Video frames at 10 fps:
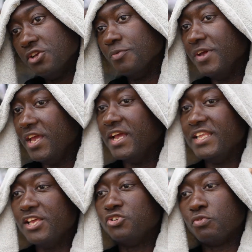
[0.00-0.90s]
You know what I mean?
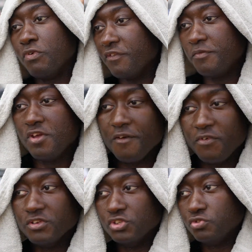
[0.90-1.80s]
And they used to rough me
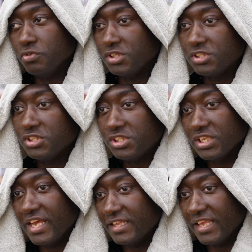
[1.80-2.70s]
up on the streets and
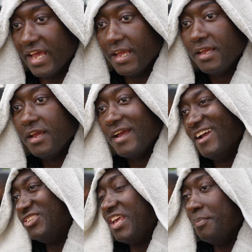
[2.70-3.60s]
shit like that.
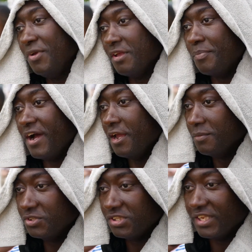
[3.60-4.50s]
I used to get beat up by
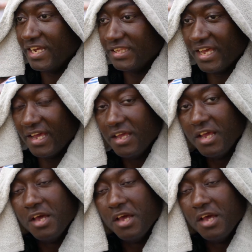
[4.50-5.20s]
them and shit like that.